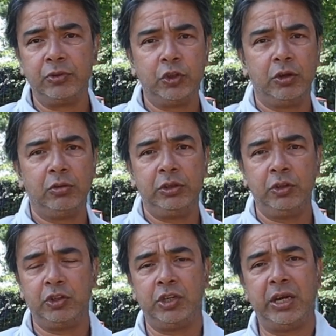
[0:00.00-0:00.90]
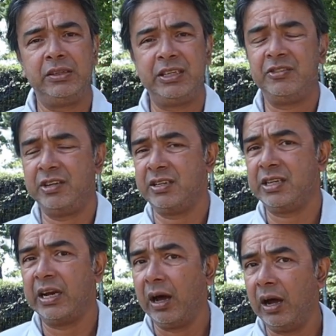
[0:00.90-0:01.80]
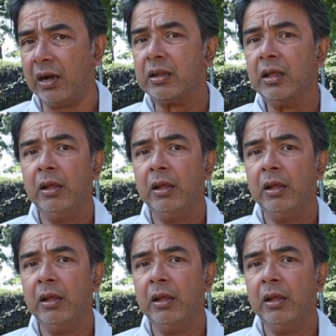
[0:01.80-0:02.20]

you know, your child's interest at heart,